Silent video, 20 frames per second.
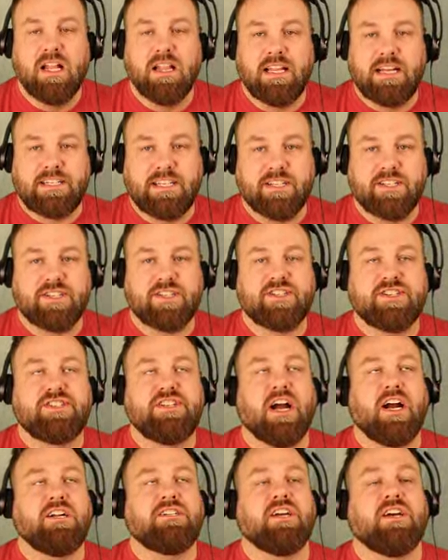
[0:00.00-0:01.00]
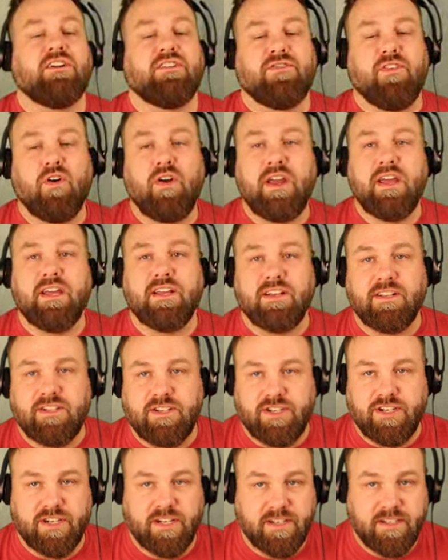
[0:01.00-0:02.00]
Let us start our
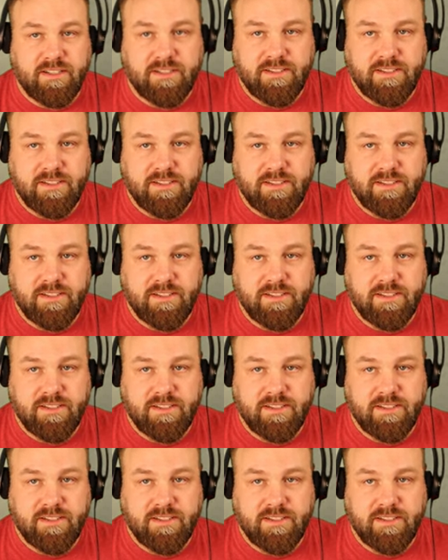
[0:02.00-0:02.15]
voyage.